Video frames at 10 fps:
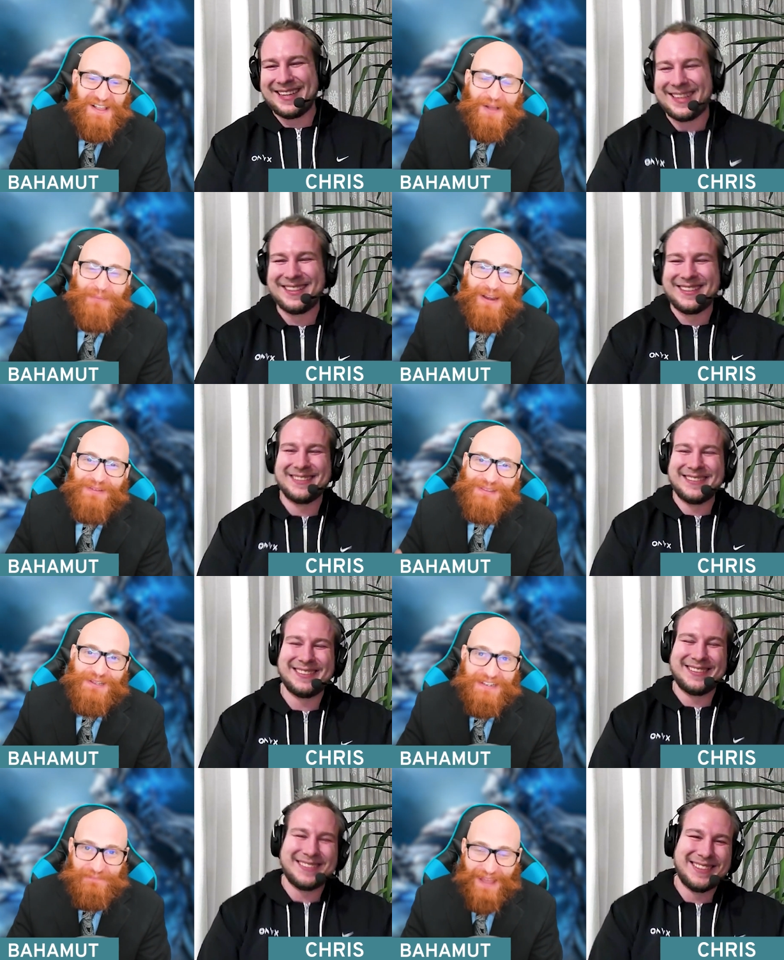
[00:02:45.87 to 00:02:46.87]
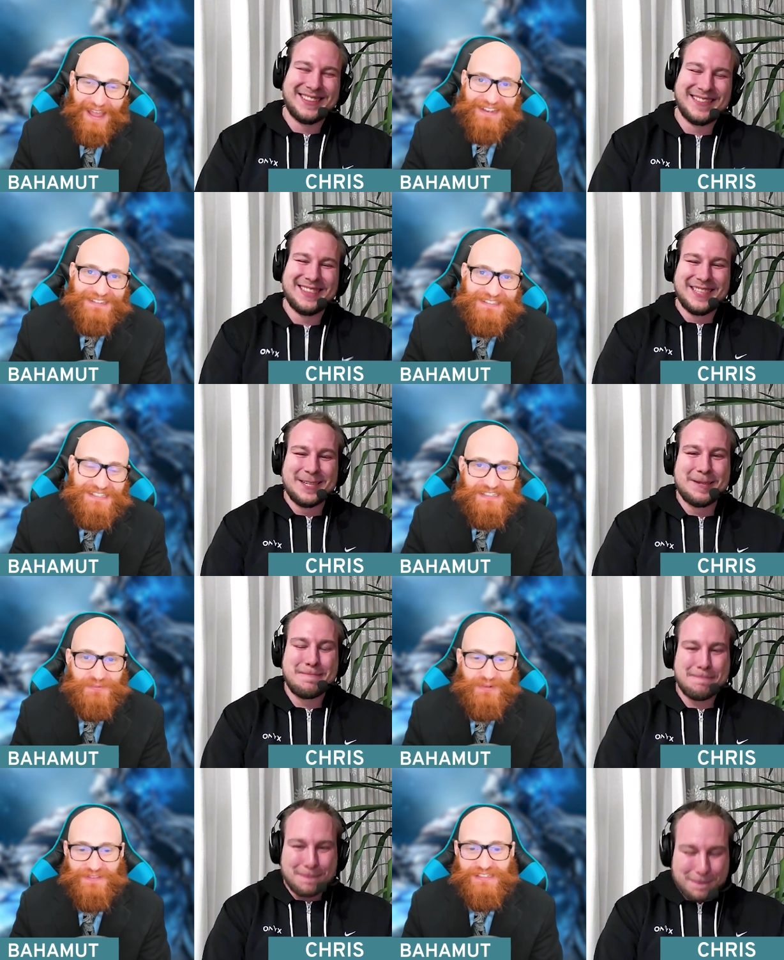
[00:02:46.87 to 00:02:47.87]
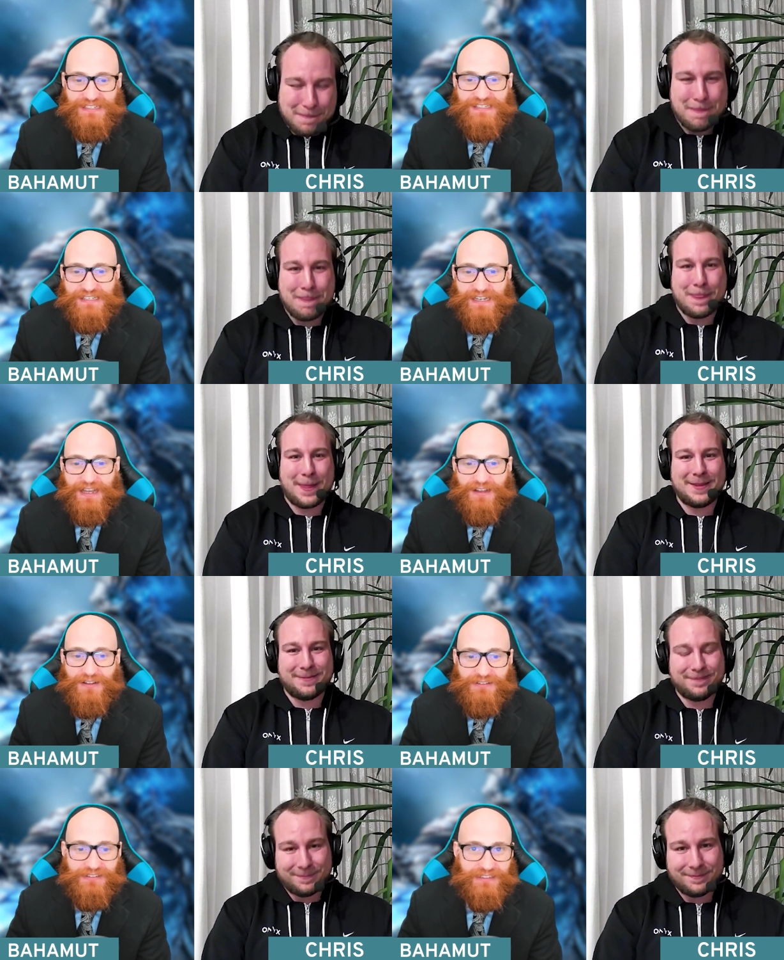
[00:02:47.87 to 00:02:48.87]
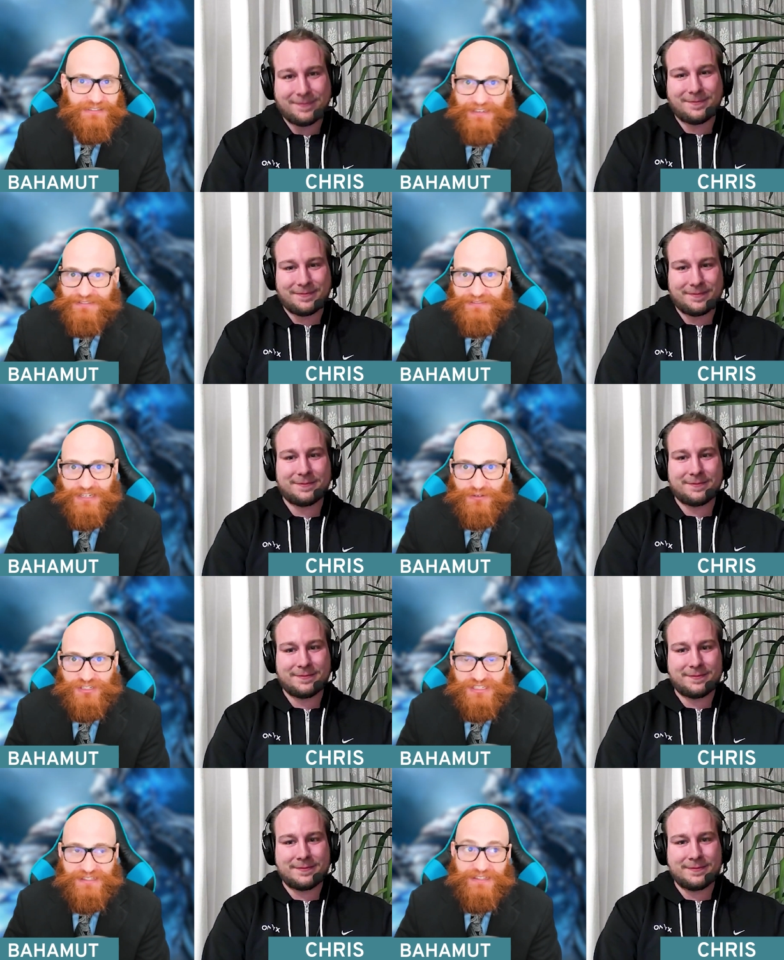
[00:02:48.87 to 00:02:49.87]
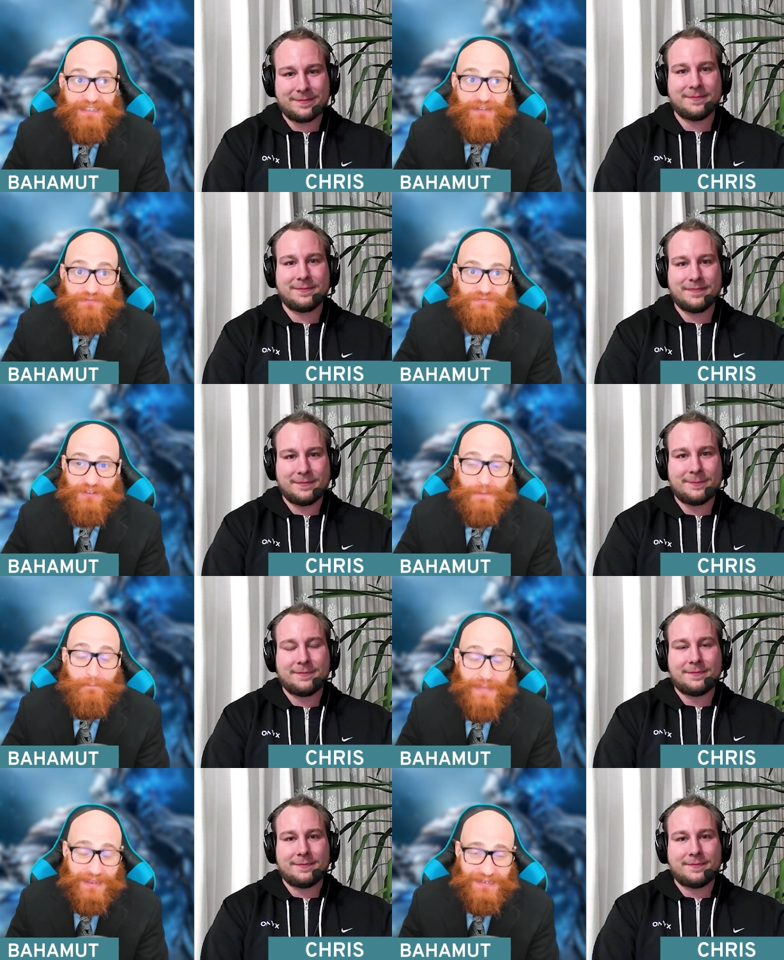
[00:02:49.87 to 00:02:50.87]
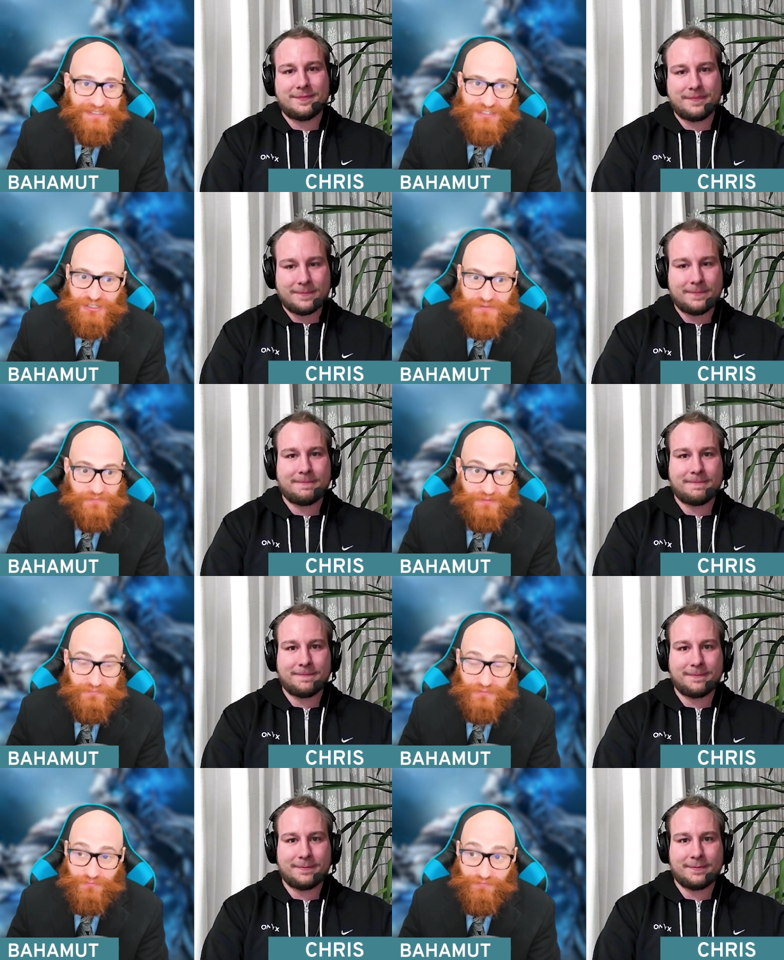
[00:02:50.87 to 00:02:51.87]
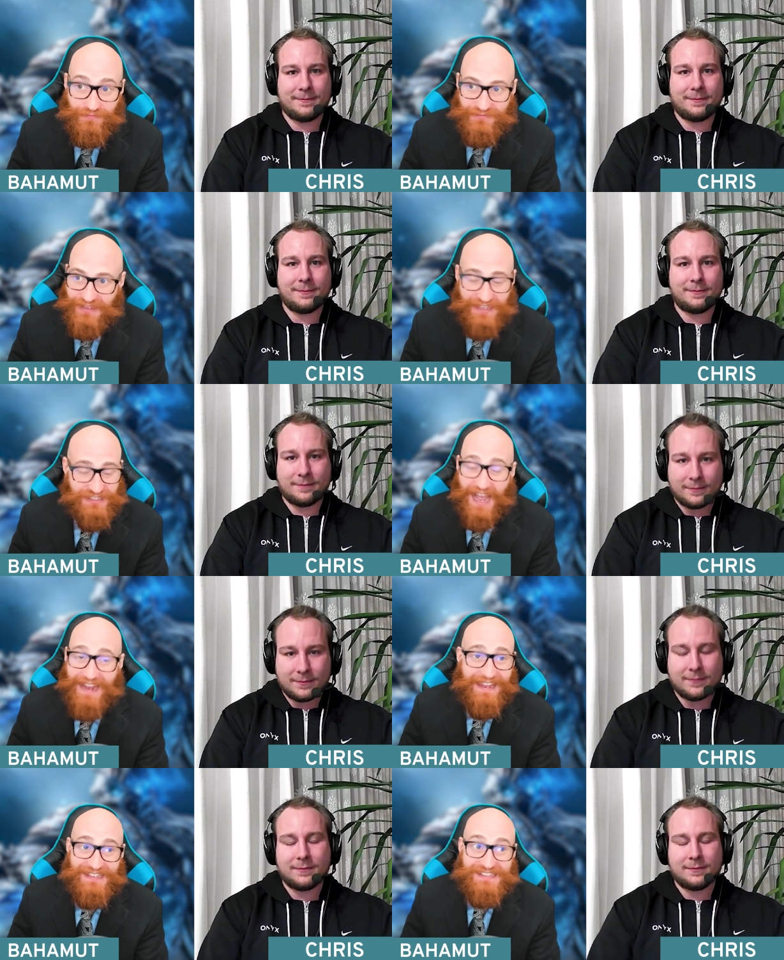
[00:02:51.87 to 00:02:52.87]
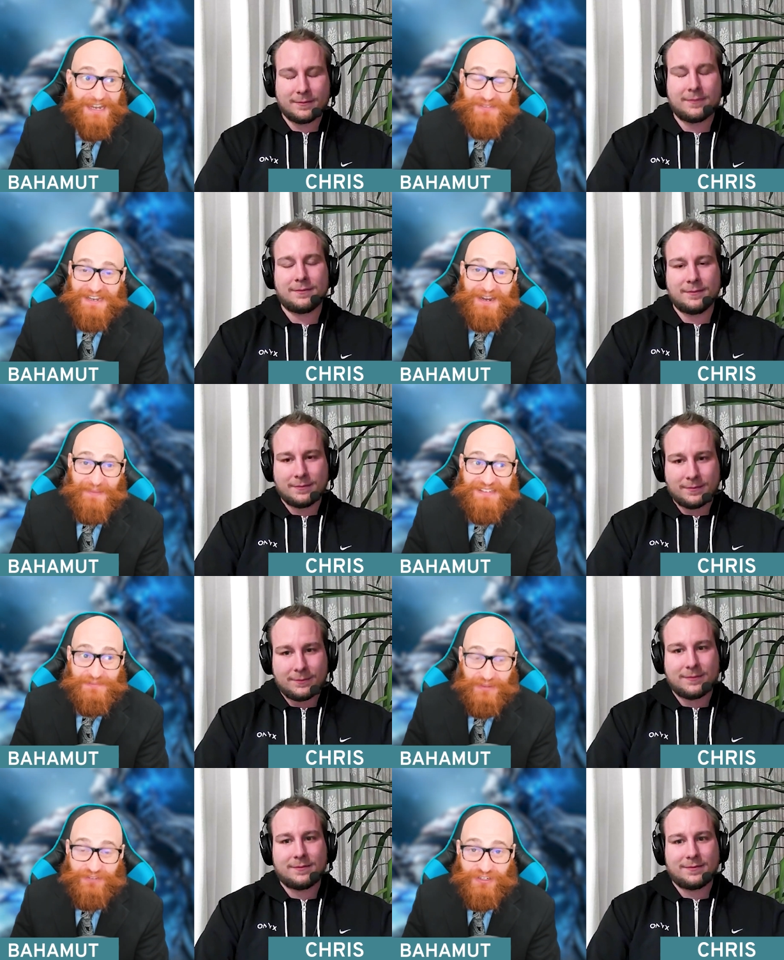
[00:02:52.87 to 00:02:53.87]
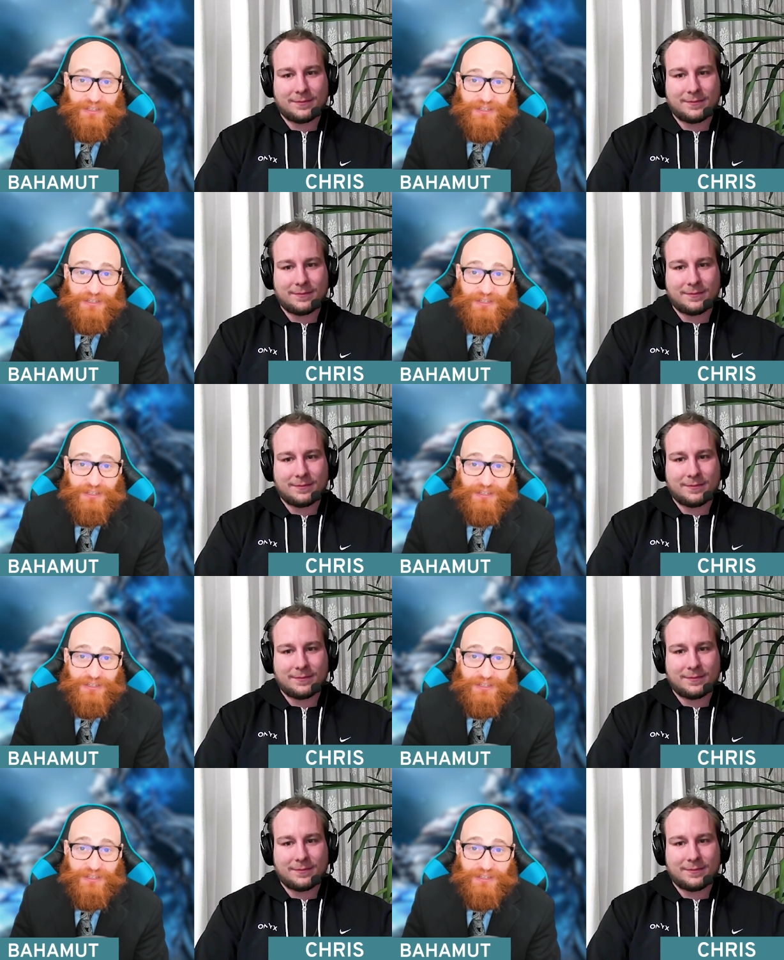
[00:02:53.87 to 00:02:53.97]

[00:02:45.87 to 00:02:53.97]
Speaker 1: But I mean, looking back at season one of C C L and, and you know, just the amazing, just it's, I can't stop saying amazing, but it really